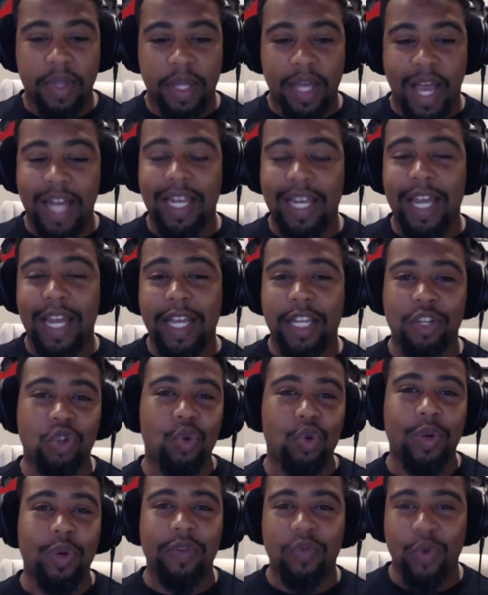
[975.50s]
like
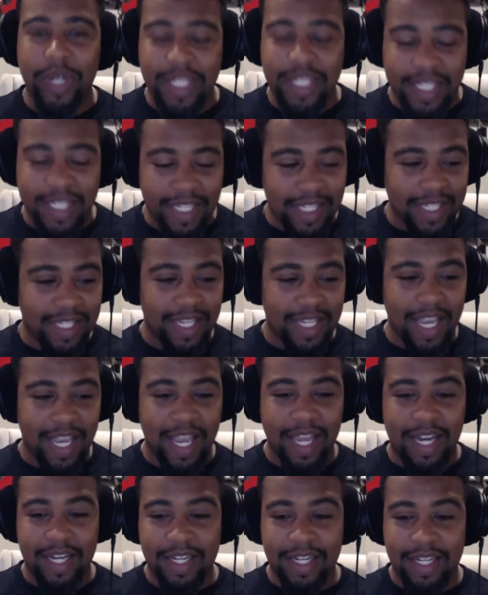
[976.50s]
doing voices
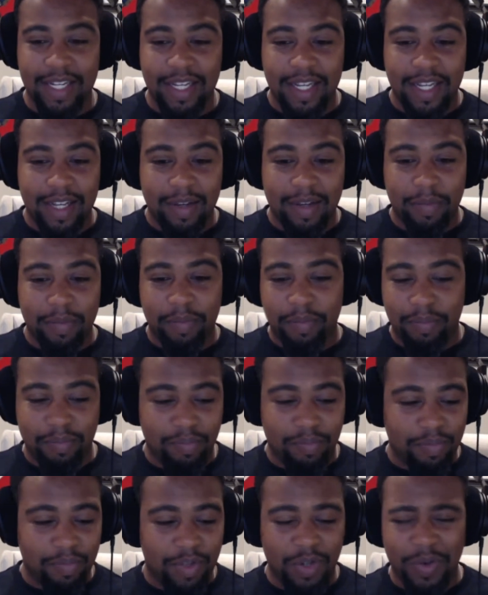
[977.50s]
and
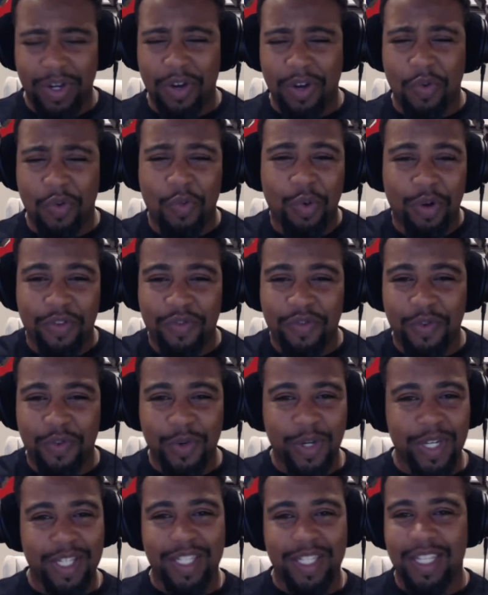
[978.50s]
doing a wolf
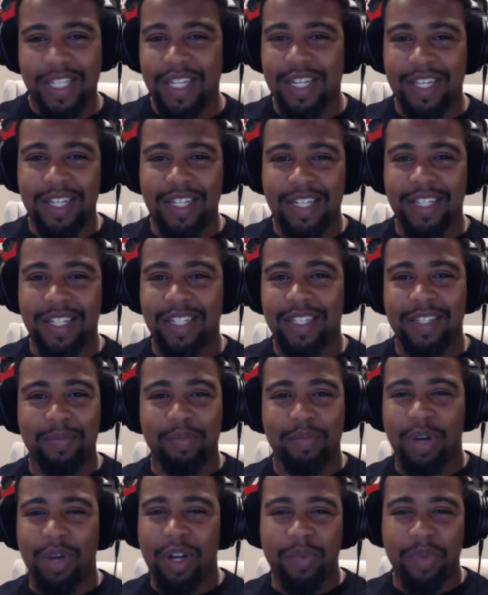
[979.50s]
voice and a
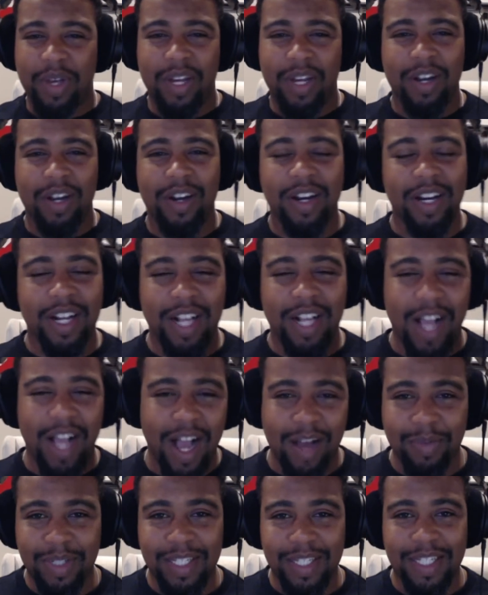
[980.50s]
bugbear and a
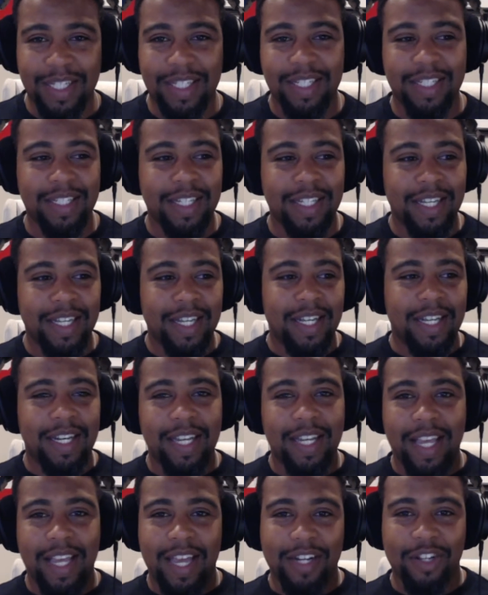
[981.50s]
goblin and
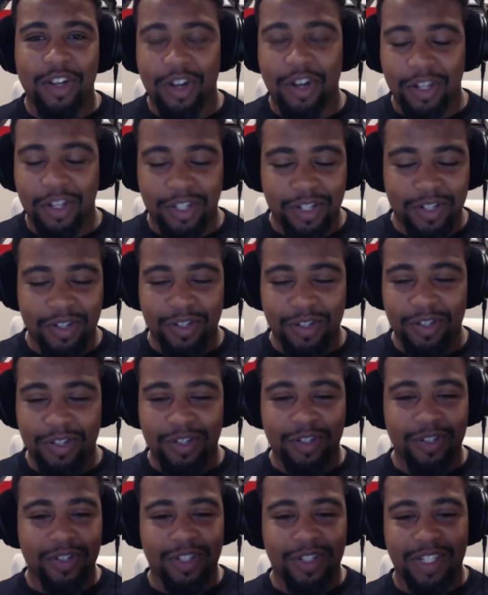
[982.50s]
Leanne
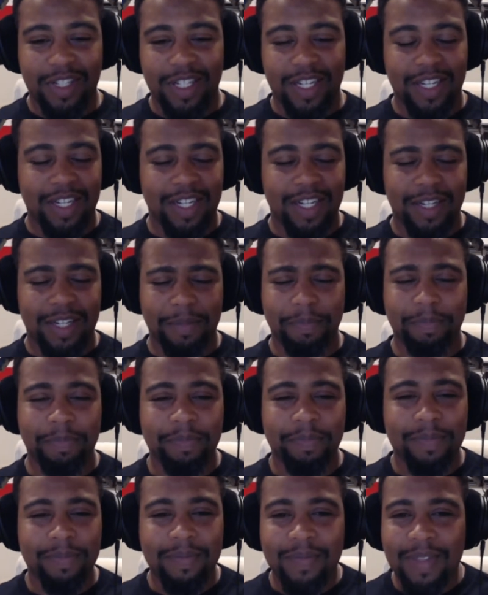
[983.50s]
Custer's
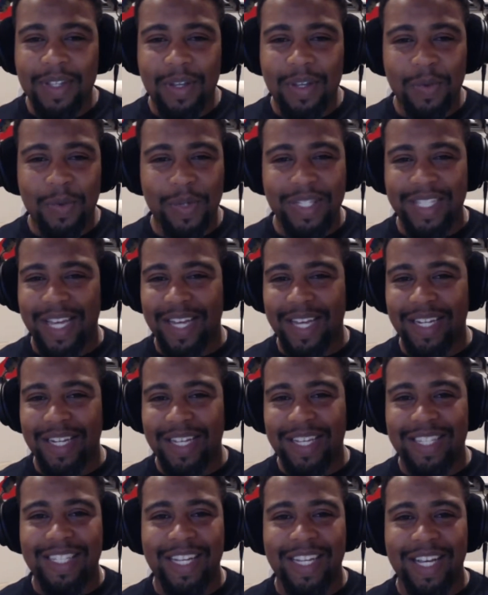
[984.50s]
what is that?
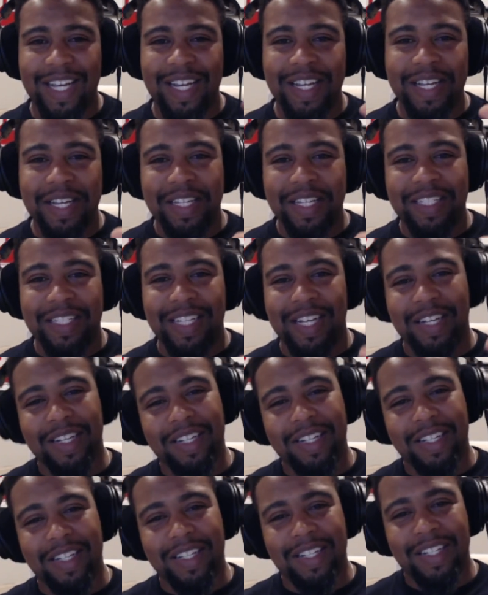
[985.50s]
It's like
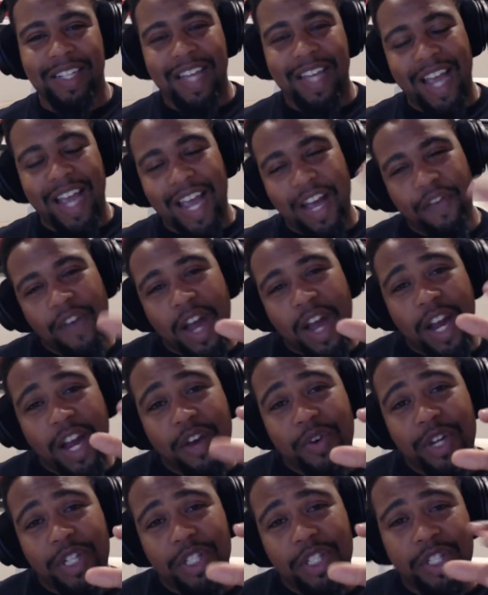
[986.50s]
a half
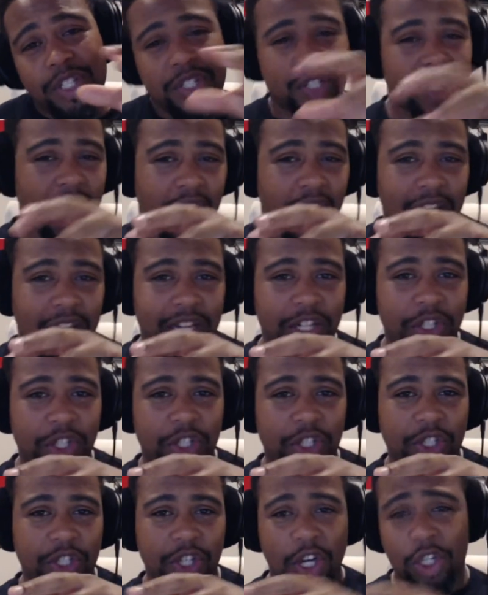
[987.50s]
Irish,
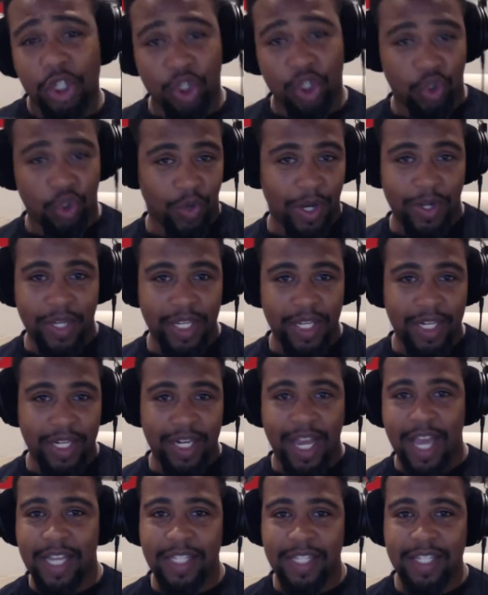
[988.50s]
Scottish, Australian
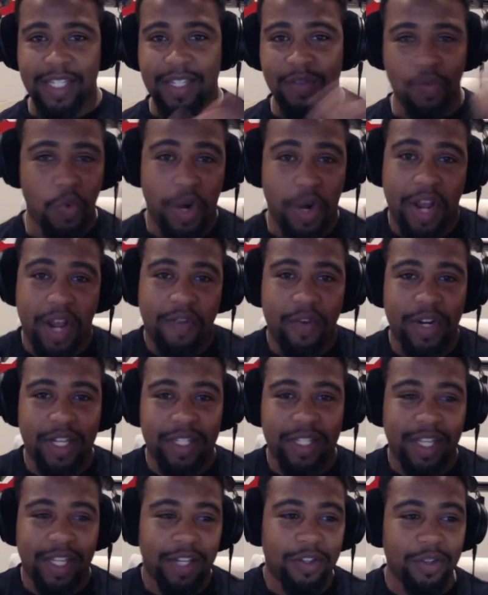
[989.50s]
accent, whatever it
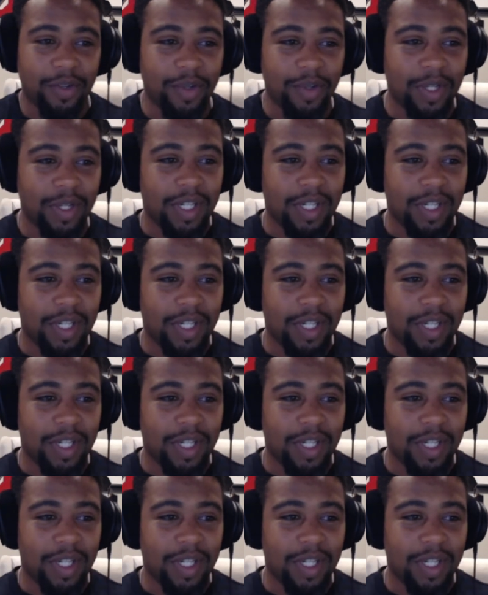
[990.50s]
is I do.